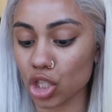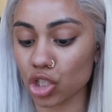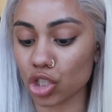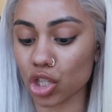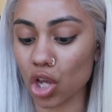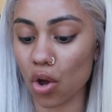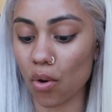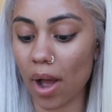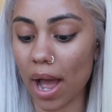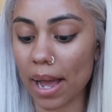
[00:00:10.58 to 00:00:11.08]

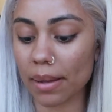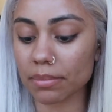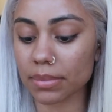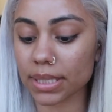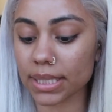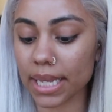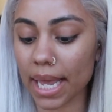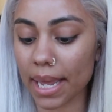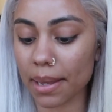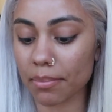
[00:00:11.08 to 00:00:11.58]
So I'm
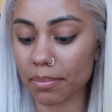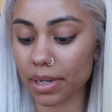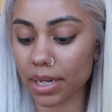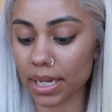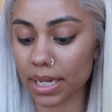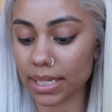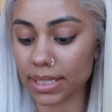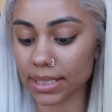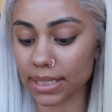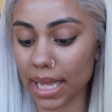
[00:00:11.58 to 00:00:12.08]
tight
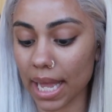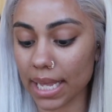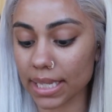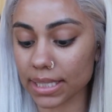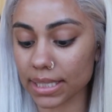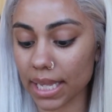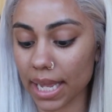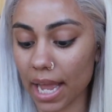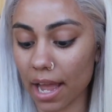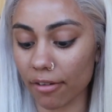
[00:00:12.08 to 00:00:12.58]
because
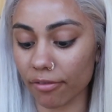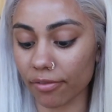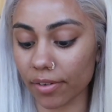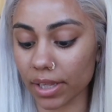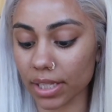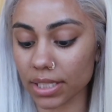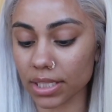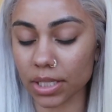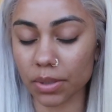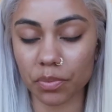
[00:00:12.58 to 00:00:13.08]
last night I
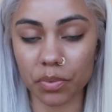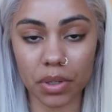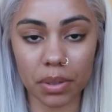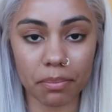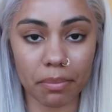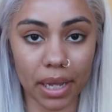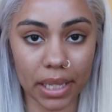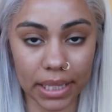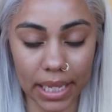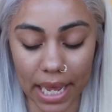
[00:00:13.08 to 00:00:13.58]
fell asleep
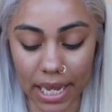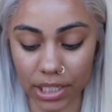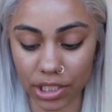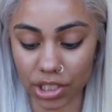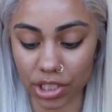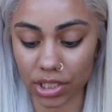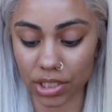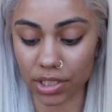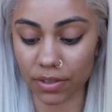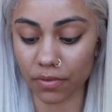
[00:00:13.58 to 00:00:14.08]
with my
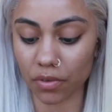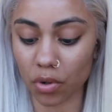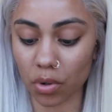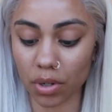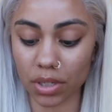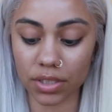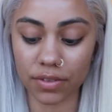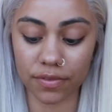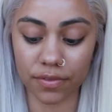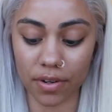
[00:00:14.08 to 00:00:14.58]
lashes, of
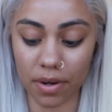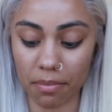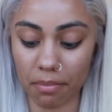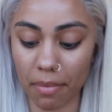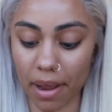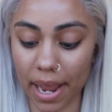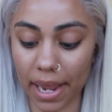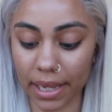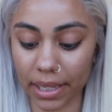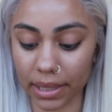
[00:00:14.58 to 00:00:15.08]
course, from
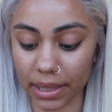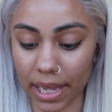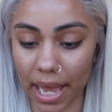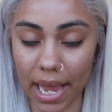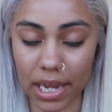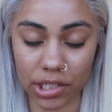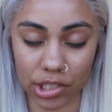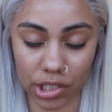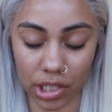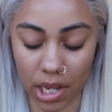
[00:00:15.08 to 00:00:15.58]
my
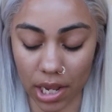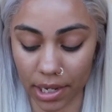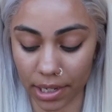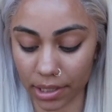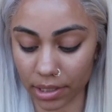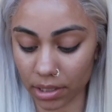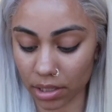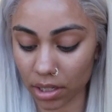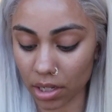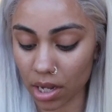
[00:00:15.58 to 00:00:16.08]
lash
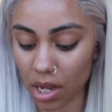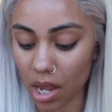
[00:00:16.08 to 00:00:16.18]
line.